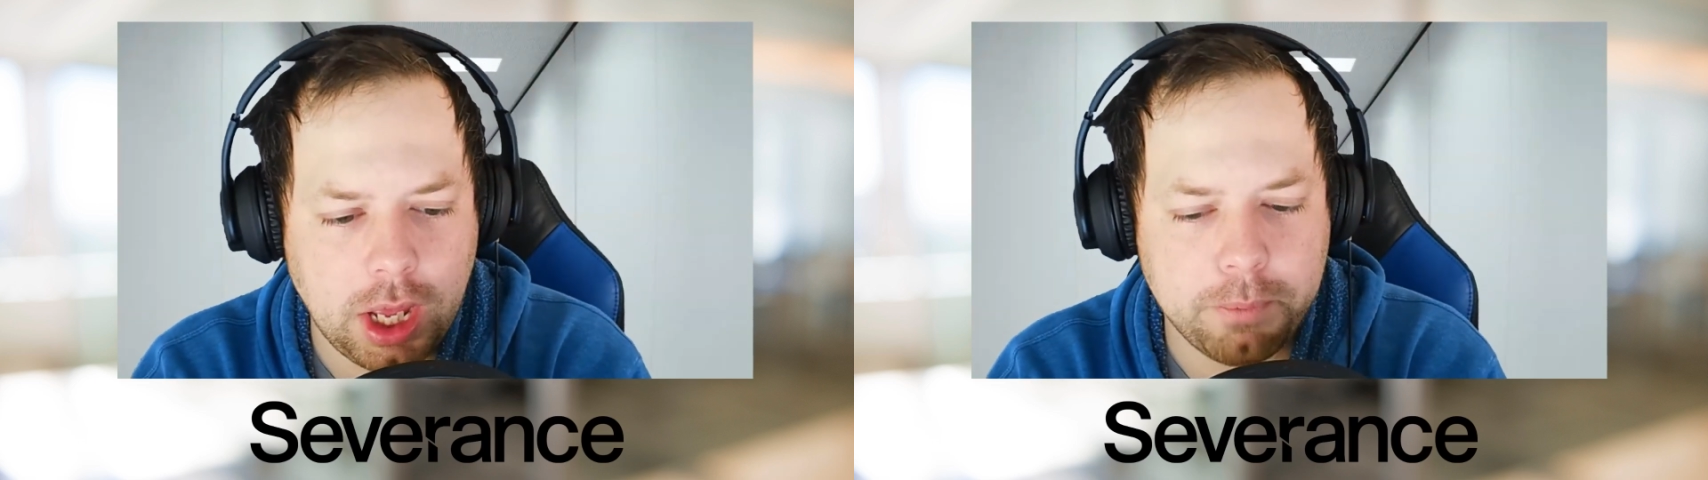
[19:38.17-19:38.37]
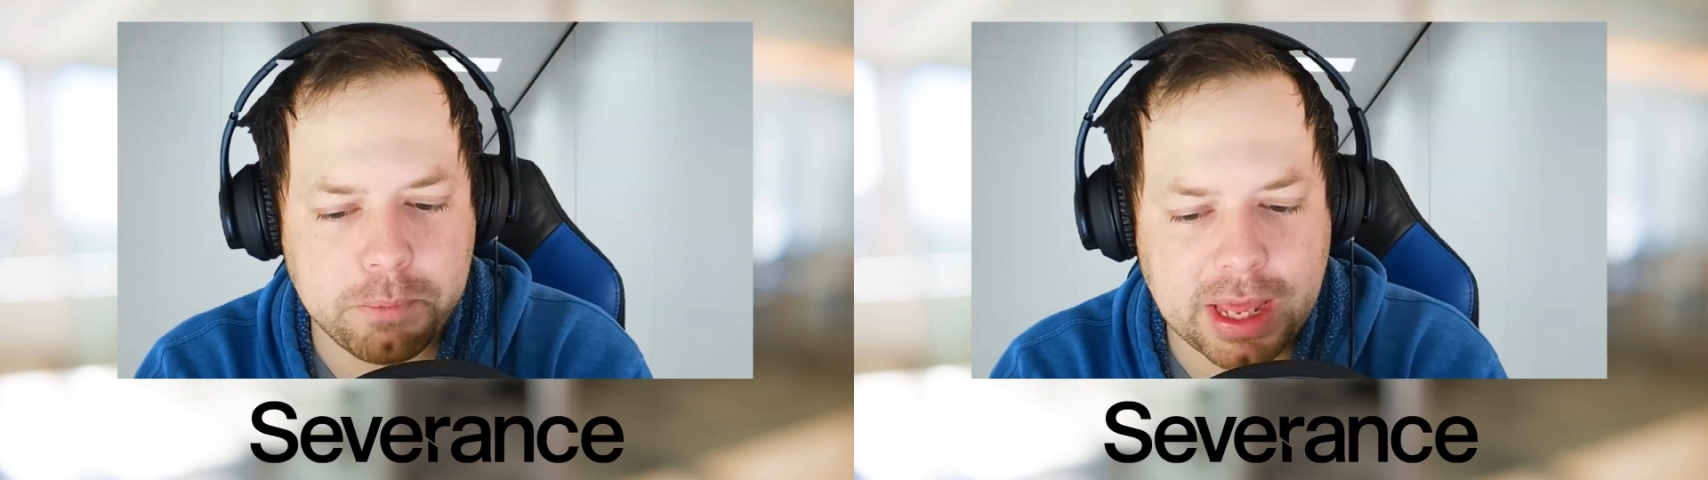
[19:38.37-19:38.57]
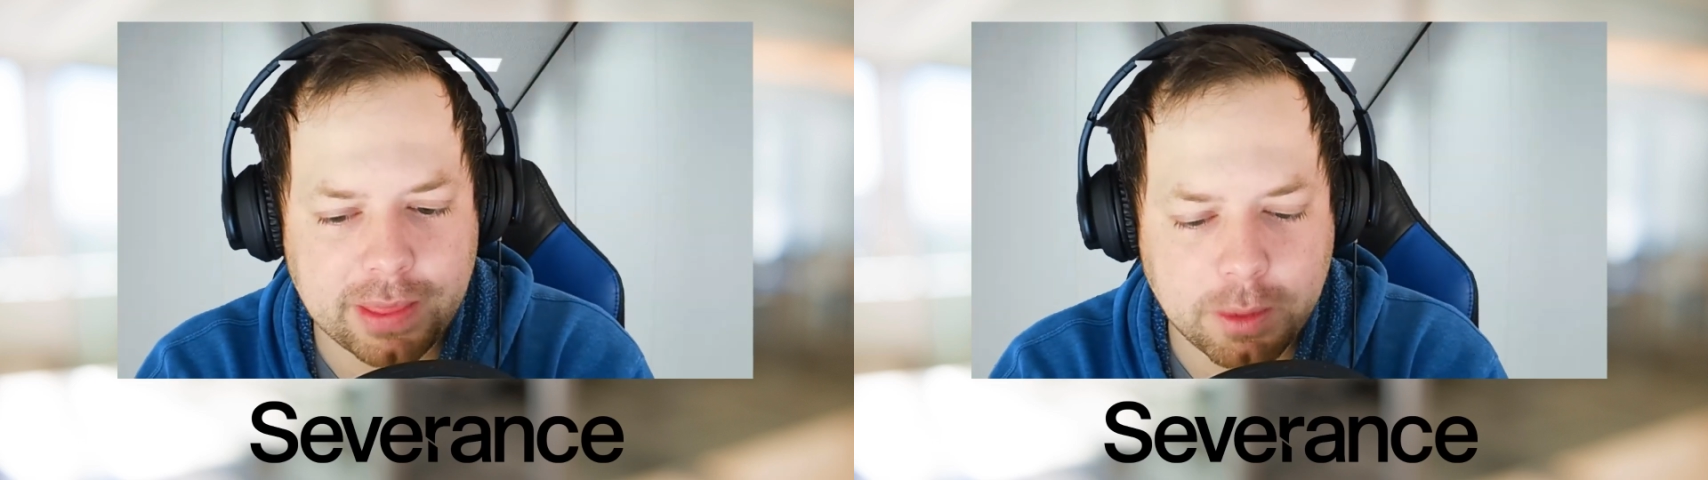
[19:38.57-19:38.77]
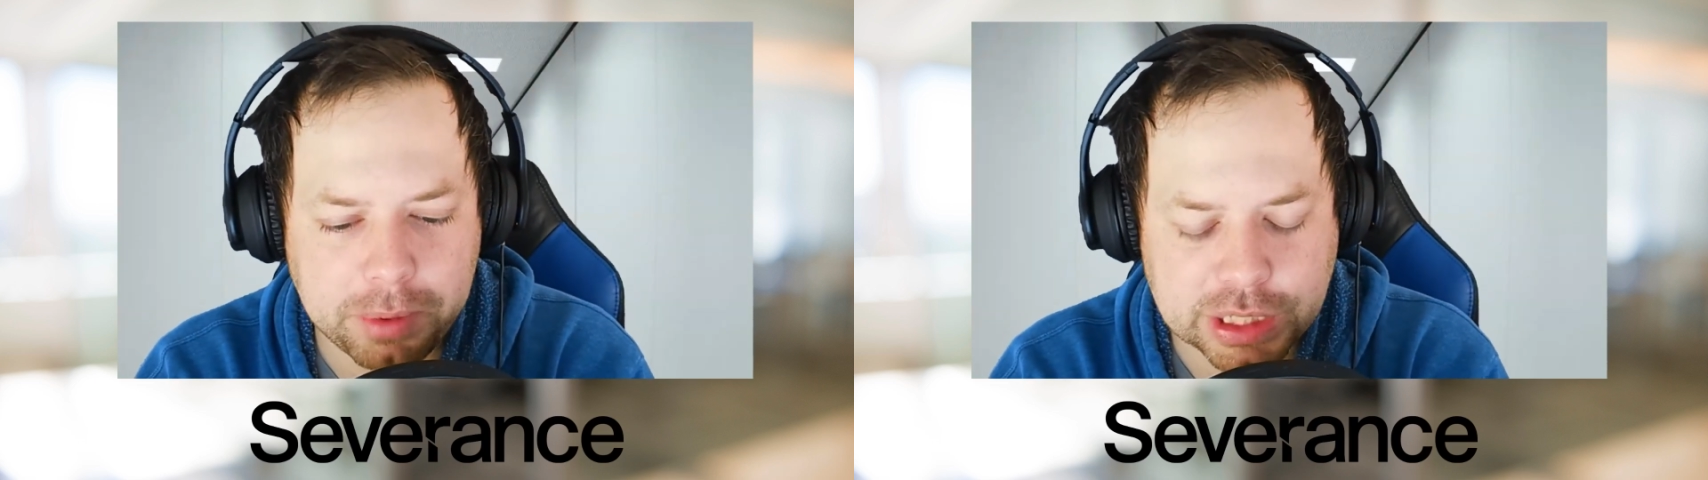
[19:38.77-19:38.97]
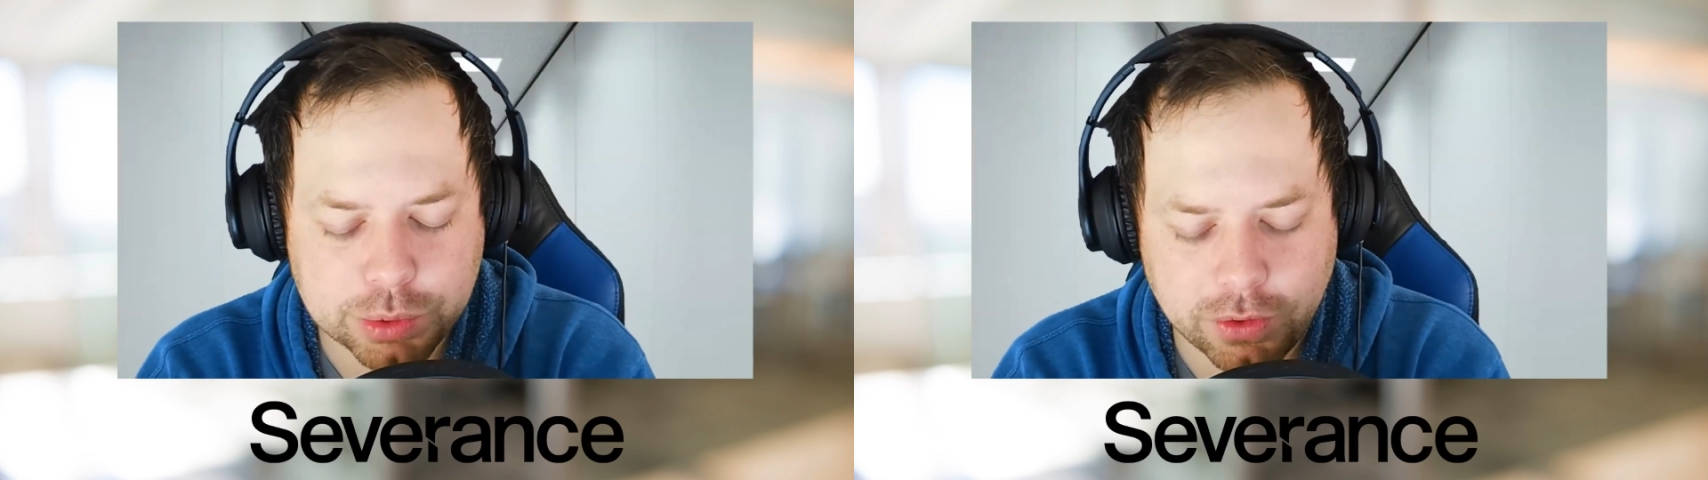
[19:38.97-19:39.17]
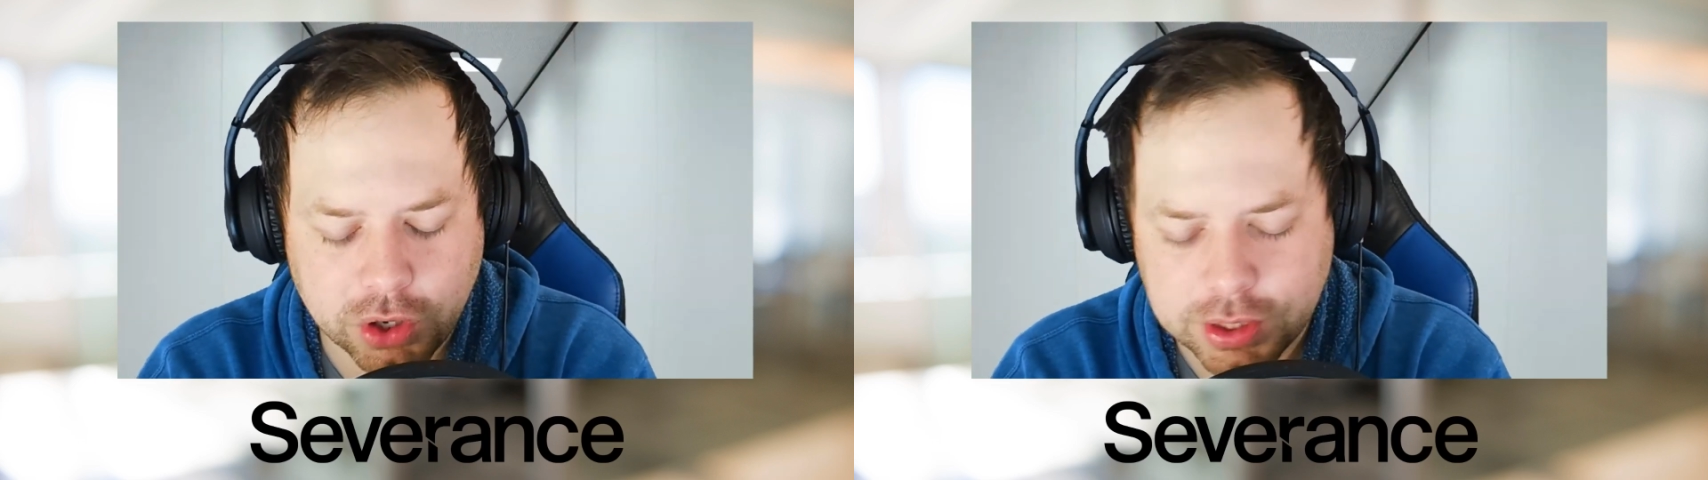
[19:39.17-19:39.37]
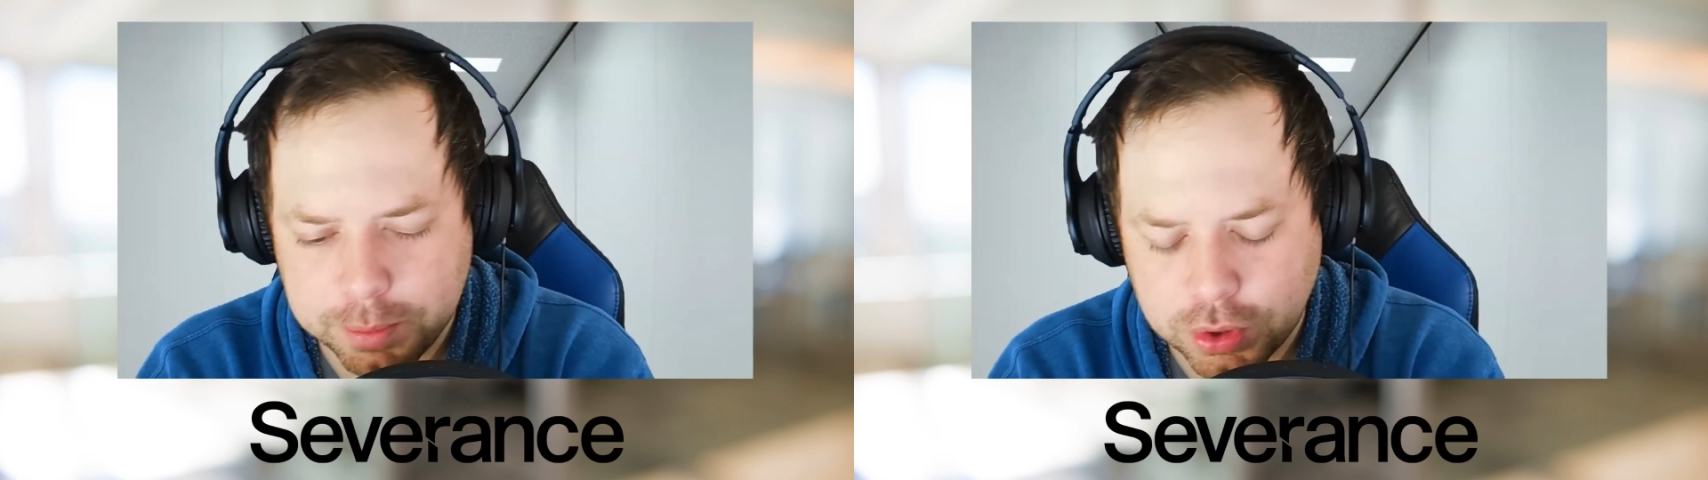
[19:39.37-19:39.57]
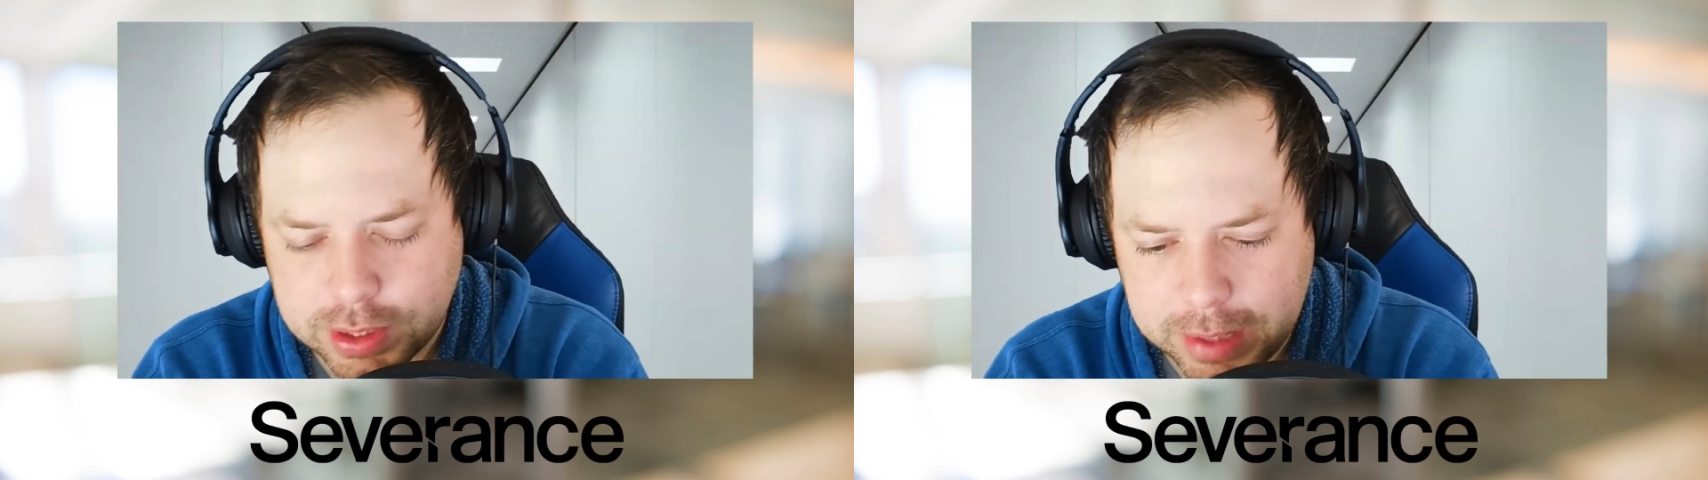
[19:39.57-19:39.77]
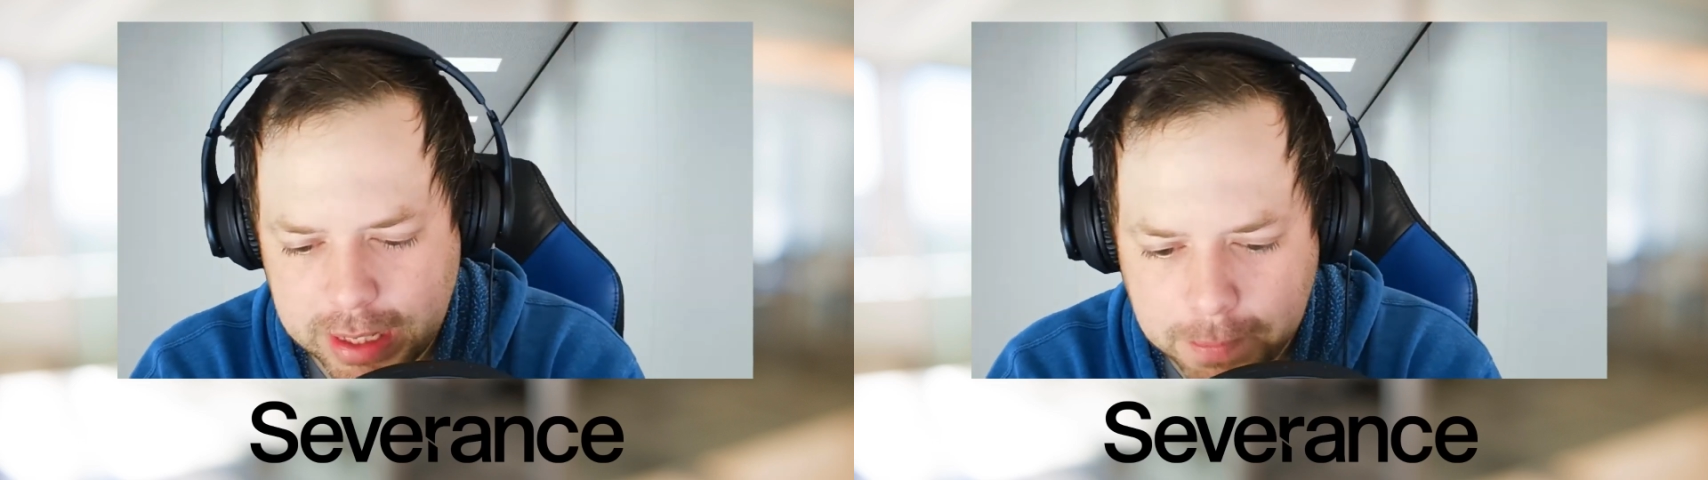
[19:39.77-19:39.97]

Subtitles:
being the place where they're supposed to be.